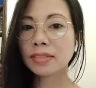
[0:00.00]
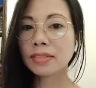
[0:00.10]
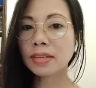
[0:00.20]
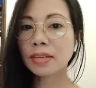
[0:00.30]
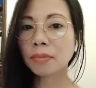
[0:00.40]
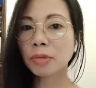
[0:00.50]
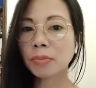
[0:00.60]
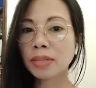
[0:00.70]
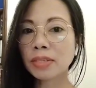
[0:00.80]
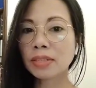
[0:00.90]
Sana more
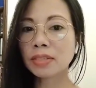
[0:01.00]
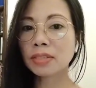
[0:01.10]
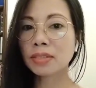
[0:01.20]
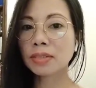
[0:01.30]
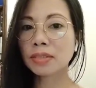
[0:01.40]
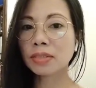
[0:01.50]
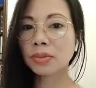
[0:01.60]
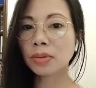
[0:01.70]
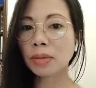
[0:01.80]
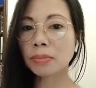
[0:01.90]
blessings
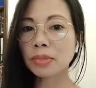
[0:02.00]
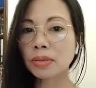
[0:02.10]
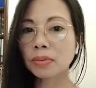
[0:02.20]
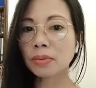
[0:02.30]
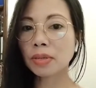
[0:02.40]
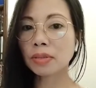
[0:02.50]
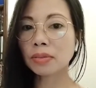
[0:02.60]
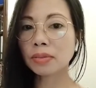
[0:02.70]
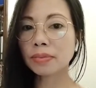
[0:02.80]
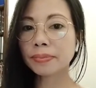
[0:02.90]
to come sa iyong
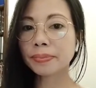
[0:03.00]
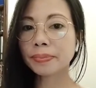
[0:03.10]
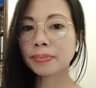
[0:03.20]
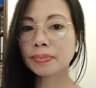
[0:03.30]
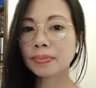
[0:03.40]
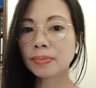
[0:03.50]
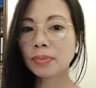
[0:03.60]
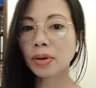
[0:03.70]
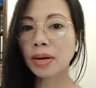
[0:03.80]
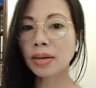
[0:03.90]

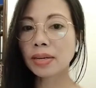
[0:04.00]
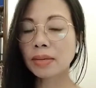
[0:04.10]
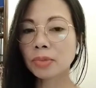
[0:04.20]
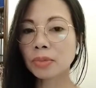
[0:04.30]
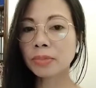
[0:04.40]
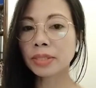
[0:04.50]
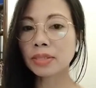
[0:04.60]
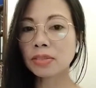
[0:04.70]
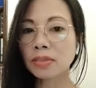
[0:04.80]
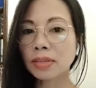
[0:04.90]
buhay and more
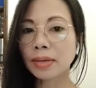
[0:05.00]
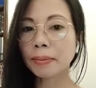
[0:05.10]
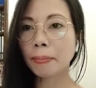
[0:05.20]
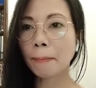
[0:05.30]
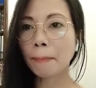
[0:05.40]
birthdays to come.